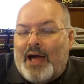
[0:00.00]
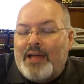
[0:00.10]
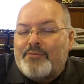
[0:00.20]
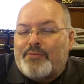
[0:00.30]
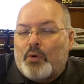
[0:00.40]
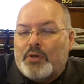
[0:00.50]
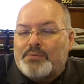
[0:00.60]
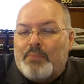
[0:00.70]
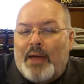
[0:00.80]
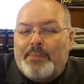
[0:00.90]
I have
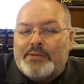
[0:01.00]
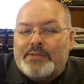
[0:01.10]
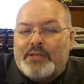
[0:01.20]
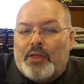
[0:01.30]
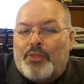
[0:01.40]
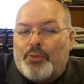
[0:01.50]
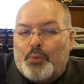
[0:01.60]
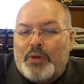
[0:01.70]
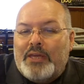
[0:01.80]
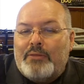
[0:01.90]
focused my business on
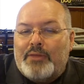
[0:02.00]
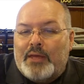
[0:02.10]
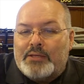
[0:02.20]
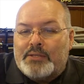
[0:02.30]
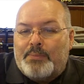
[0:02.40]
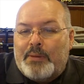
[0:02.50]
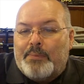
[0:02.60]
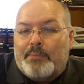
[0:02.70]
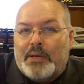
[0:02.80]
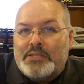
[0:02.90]
3 things that
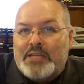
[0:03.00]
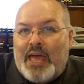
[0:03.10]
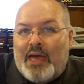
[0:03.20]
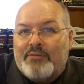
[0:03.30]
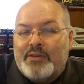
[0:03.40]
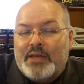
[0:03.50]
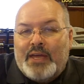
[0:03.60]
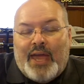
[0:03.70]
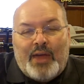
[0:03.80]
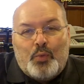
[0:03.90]
people must have
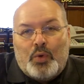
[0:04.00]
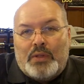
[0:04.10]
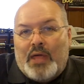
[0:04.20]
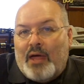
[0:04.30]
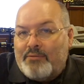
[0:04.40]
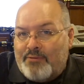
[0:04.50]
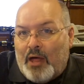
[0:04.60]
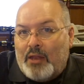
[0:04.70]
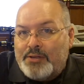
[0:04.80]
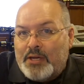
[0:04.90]
and will not
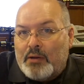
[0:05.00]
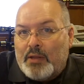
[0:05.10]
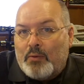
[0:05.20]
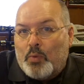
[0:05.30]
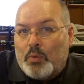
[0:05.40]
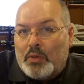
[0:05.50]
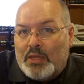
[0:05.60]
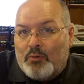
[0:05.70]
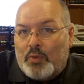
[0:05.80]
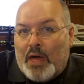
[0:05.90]
voluntarily
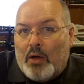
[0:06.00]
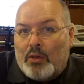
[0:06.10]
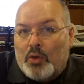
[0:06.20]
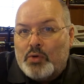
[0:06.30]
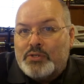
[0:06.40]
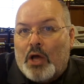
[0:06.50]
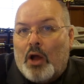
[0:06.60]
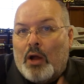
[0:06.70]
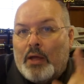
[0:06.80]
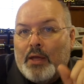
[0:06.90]
live without, and those
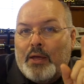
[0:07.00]
are